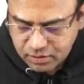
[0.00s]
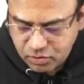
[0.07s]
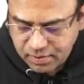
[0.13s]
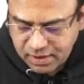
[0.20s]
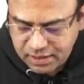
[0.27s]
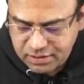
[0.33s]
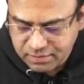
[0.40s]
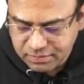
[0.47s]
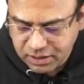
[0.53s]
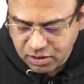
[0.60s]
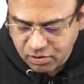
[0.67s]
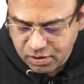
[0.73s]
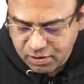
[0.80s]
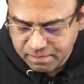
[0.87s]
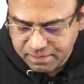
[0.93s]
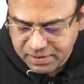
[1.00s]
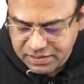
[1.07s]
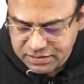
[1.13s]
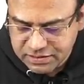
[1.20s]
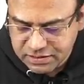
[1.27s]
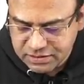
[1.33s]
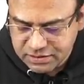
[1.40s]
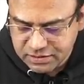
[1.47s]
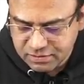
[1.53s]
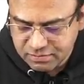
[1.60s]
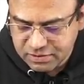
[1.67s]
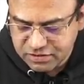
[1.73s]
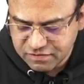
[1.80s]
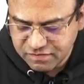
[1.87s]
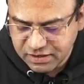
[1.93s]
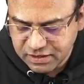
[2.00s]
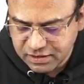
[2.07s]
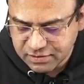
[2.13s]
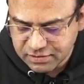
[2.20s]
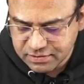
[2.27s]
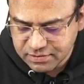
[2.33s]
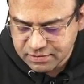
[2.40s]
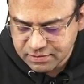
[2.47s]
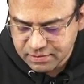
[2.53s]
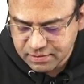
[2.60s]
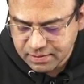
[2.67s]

you get something called pulsus bisferiens.